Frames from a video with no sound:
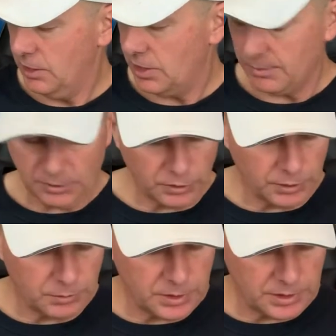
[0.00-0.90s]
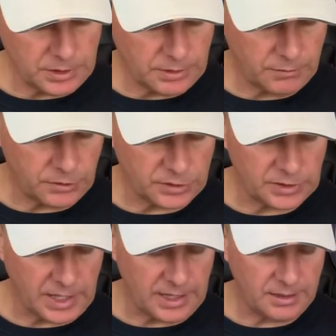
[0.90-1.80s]
Chapter 31, verses
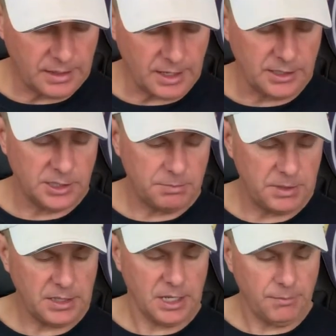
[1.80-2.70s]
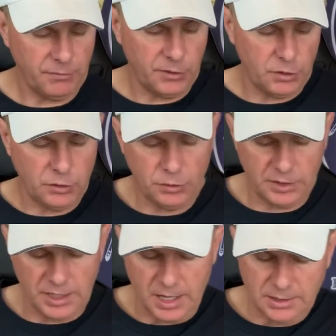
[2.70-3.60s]
8 and 9. Speak up for those who
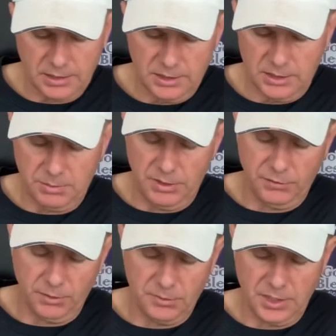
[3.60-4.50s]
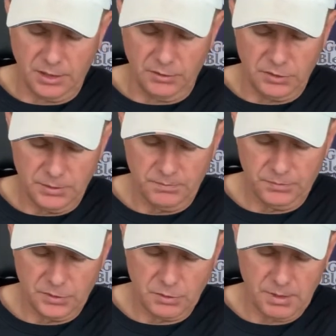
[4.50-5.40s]
cannot speak for themselves.
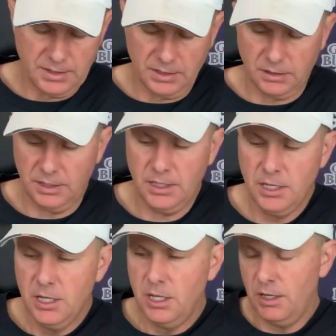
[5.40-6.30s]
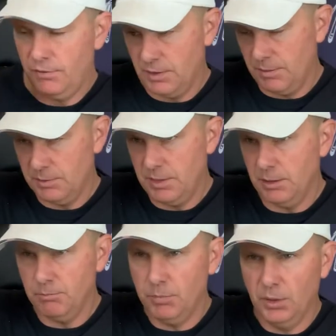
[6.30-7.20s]
So basically, if somebody's
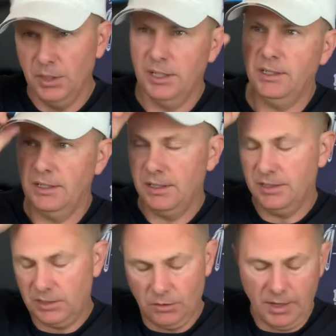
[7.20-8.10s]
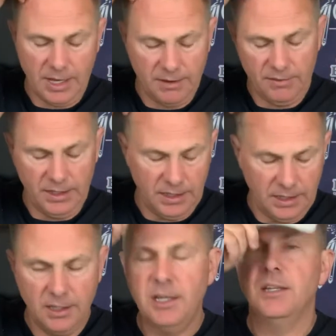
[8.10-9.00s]
being bullied and they just don't have
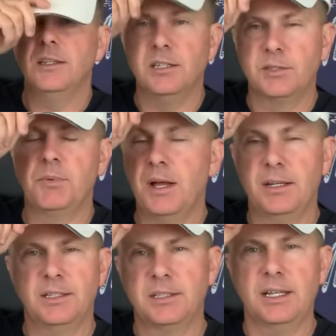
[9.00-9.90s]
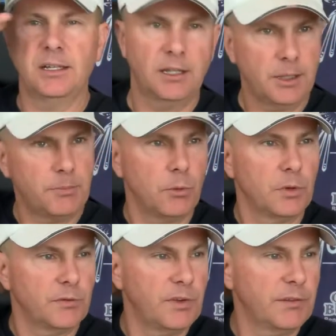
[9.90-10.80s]
the spine to stand up
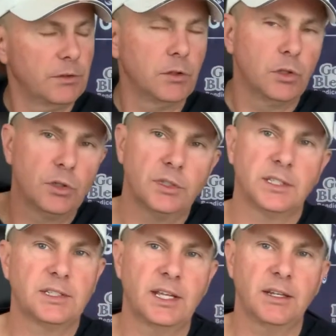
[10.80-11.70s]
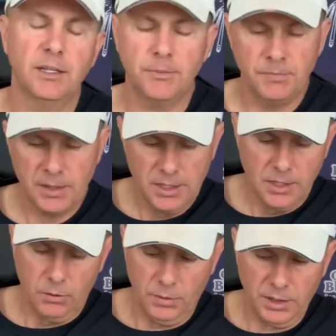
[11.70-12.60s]
or never learned to stand up,
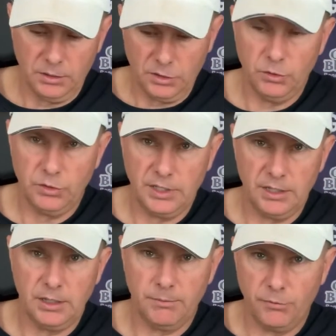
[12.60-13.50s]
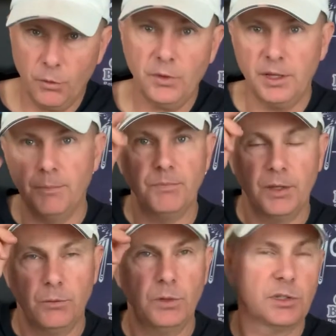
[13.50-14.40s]
we are to stand up for them,
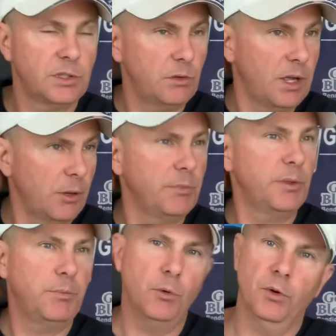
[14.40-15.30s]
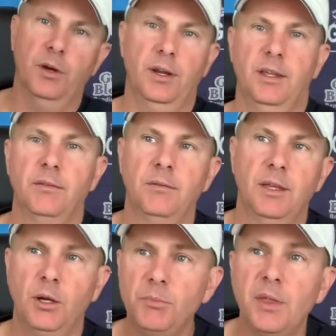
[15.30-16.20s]
and we're to help the poor and
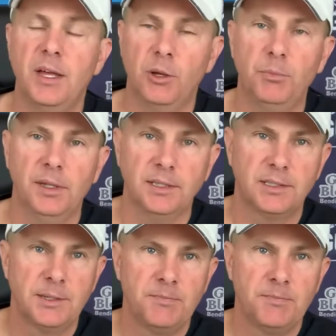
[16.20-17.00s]
help the helpless.